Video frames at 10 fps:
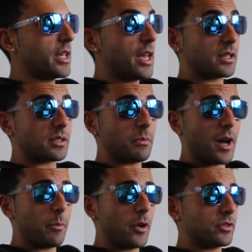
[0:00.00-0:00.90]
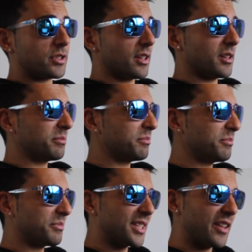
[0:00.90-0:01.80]
Edson Barbosa,
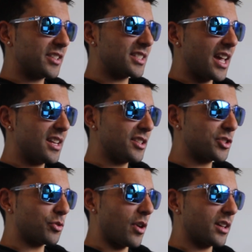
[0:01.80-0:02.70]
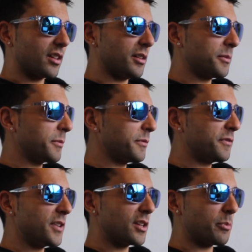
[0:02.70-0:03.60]
devastating striker,
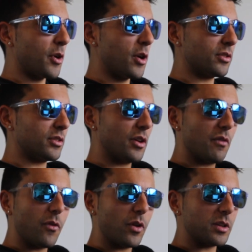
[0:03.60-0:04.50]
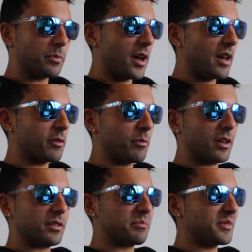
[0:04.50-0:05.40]
feared opponent, avoided by
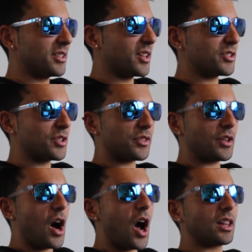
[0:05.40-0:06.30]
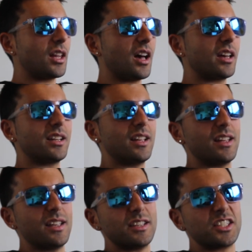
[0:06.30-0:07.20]
everyone. You know, he's got the highlight
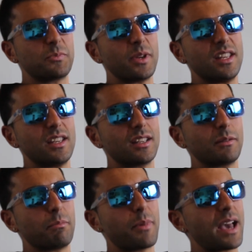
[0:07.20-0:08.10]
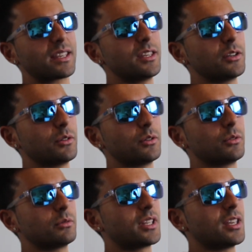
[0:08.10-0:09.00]
spinning back
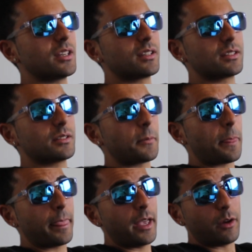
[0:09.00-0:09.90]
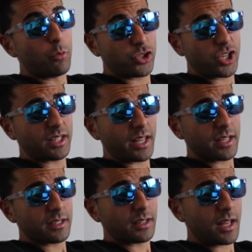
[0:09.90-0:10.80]
heel kicks, which he
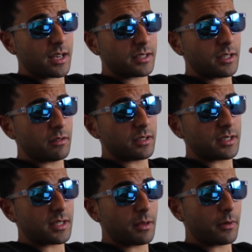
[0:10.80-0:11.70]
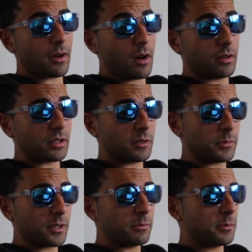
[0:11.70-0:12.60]
landed last year in December on
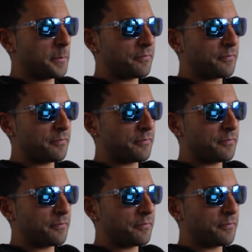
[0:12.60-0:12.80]
Khabib.